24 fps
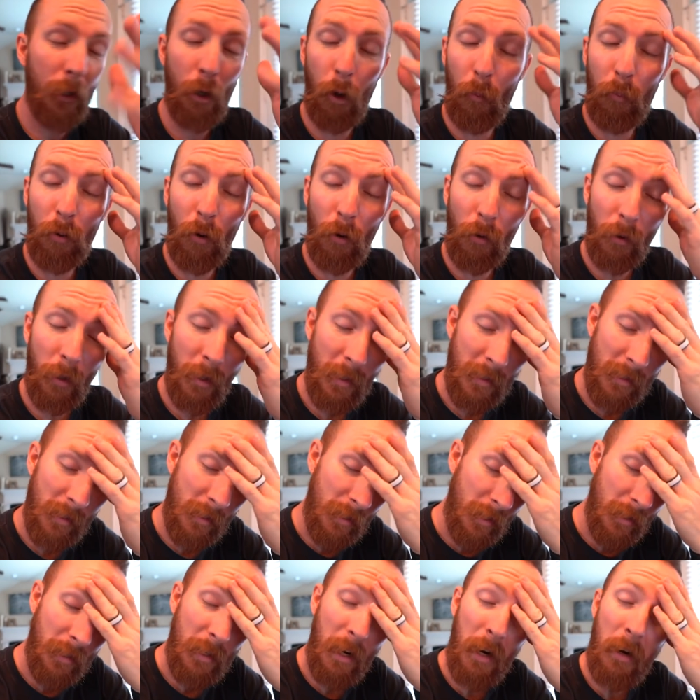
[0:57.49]
GoPro lens
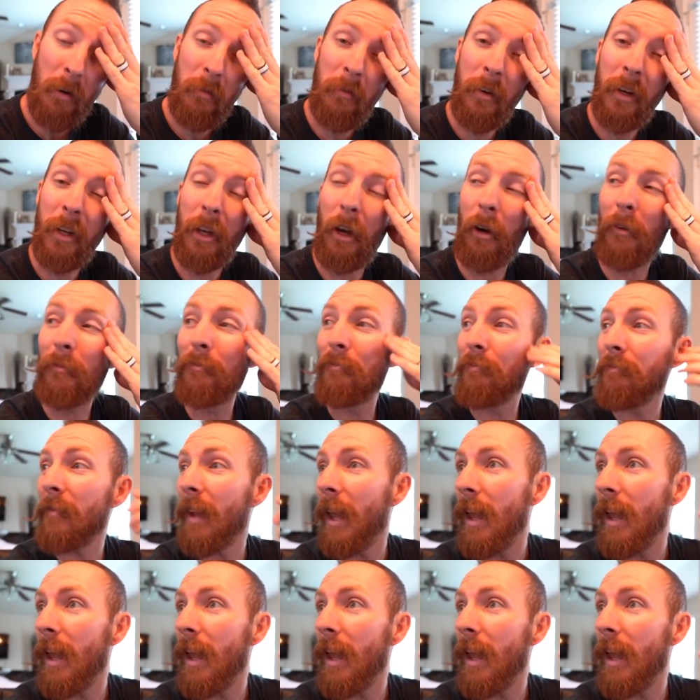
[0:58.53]
the entire video.